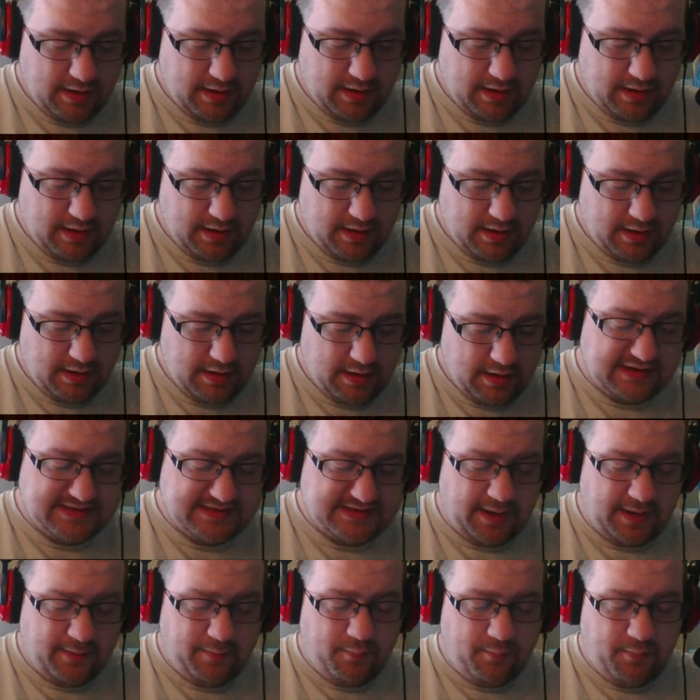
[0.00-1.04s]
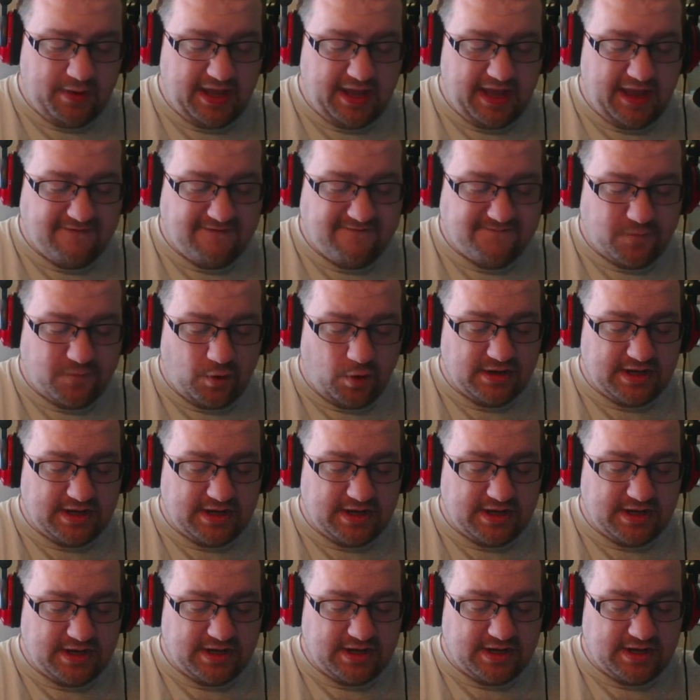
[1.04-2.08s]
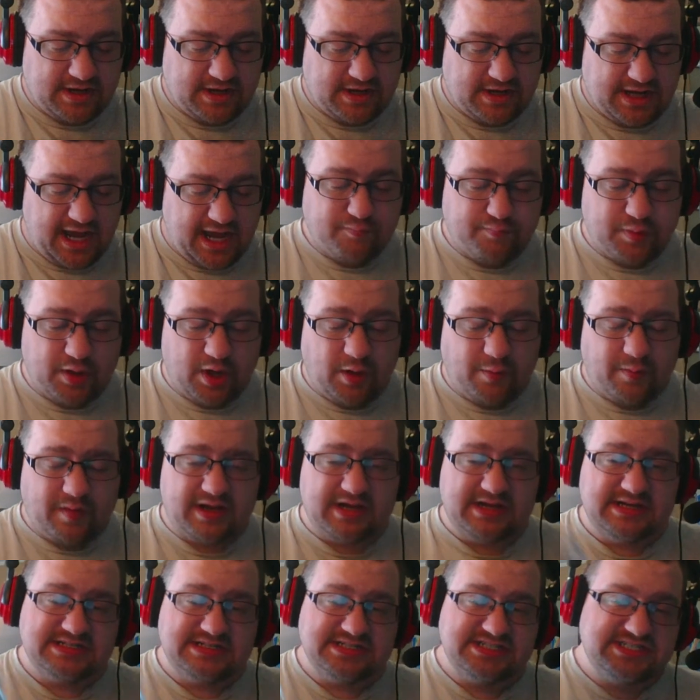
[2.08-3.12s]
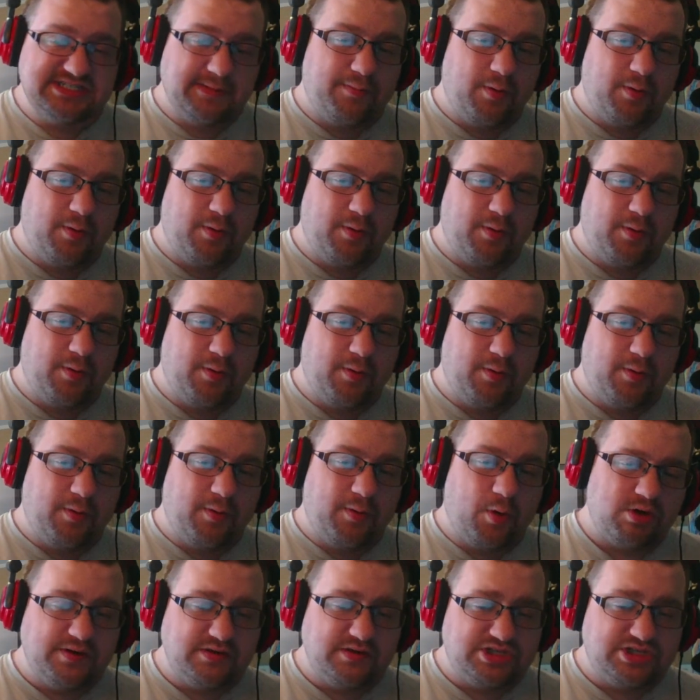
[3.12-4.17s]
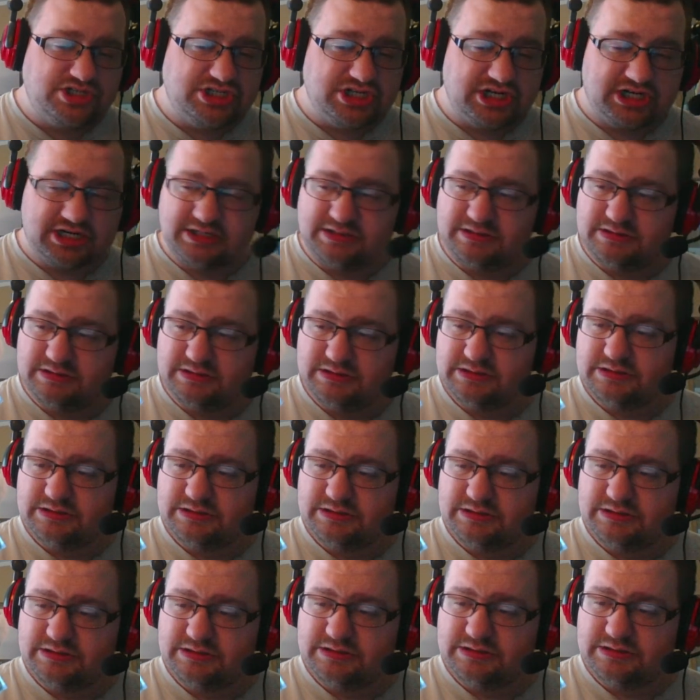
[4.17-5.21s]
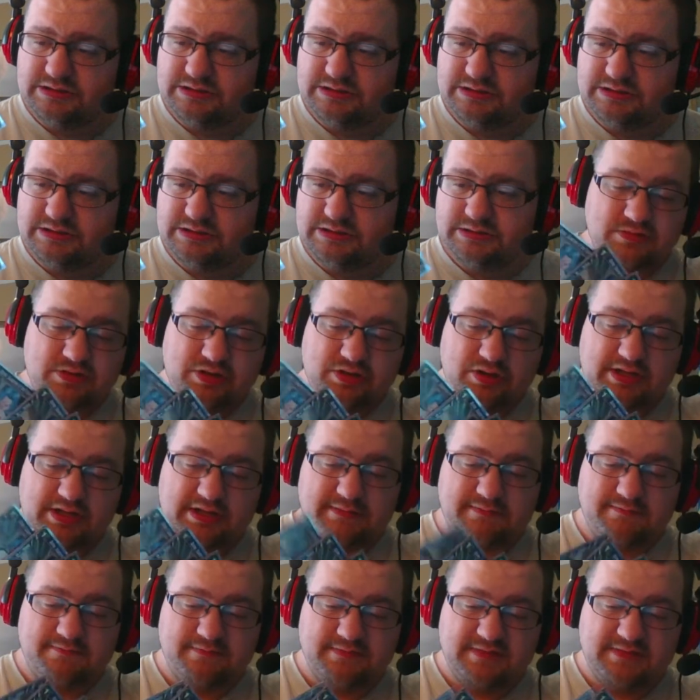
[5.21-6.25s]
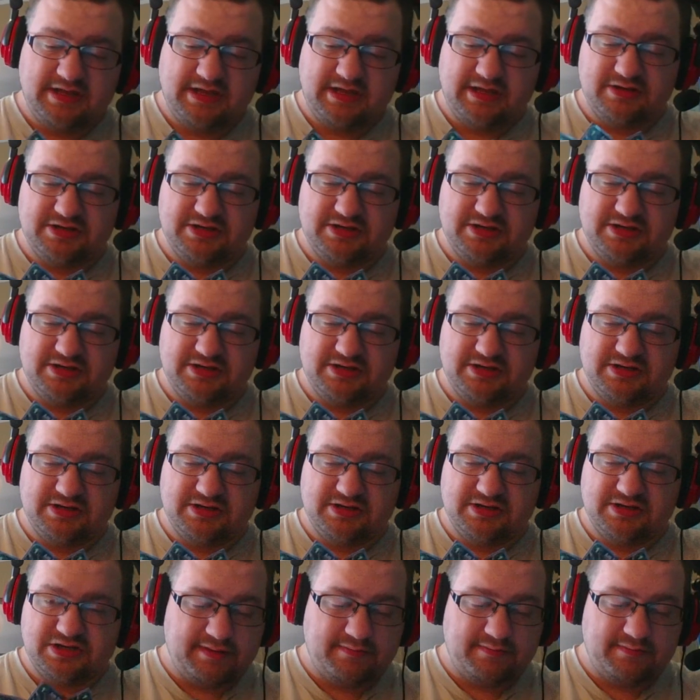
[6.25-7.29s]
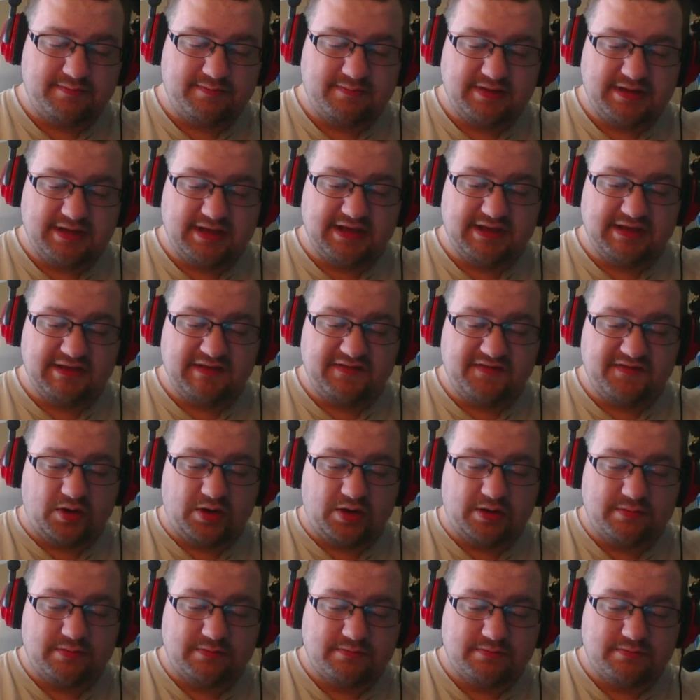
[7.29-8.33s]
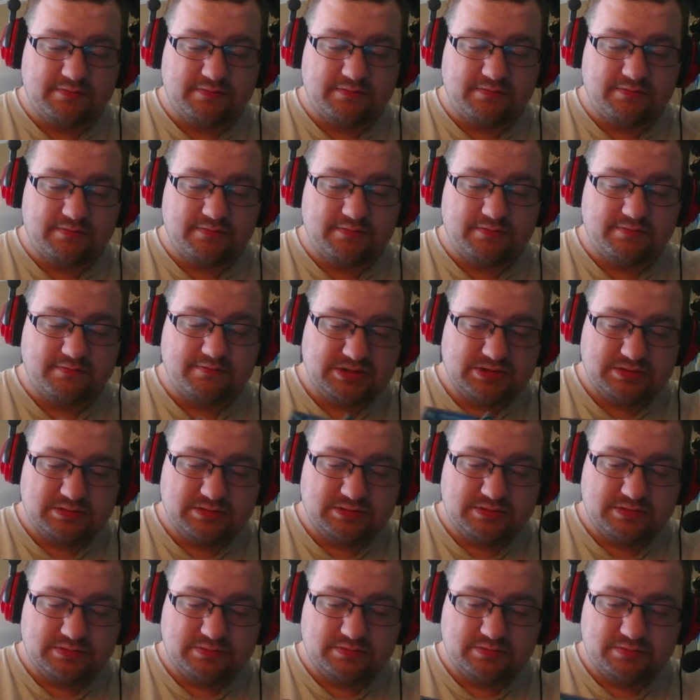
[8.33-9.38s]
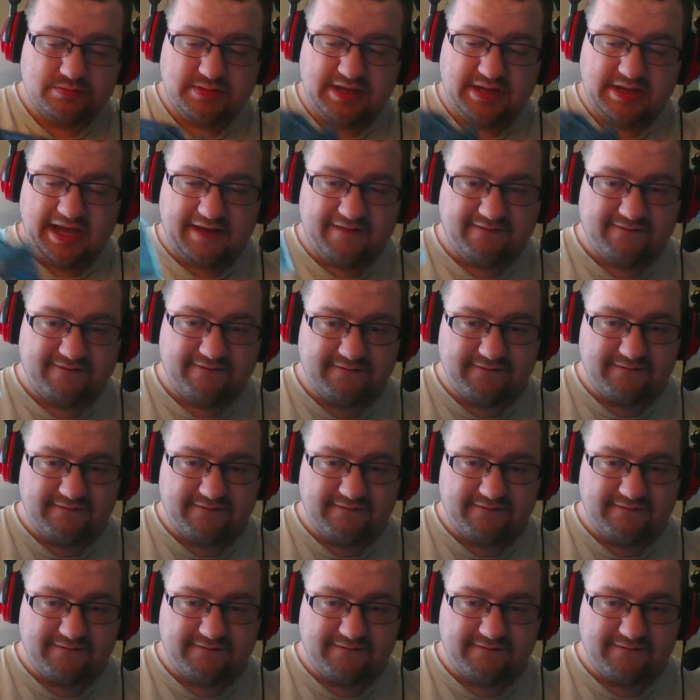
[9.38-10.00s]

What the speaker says: Next up, we have 4 copies of Bulma, Supporter of the Future. Hold on, it only shows 3 there, but there is 4. Yeah, 4.